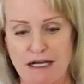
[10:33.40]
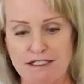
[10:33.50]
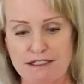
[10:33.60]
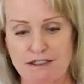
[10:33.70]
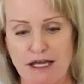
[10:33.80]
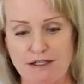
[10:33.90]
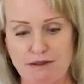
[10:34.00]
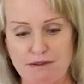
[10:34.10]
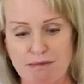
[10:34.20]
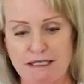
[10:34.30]
I just line
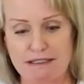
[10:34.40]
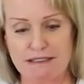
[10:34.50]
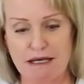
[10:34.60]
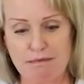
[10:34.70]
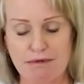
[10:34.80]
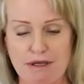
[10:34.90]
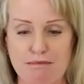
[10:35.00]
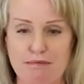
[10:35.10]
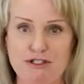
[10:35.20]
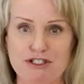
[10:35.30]
those pins up
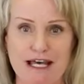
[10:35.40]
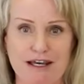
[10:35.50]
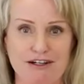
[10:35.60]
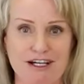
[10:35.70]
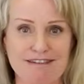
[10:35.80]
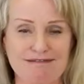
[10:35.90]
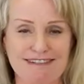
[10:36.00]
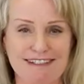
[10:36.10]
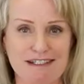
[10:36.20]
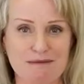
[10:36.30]
and push that on.
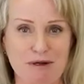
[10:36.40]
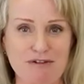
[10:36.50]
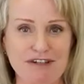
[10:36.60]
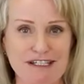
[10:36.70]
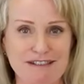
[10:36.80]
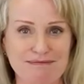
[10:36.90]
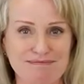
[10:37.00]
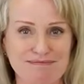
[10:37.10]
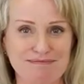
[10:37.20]
It's perfect.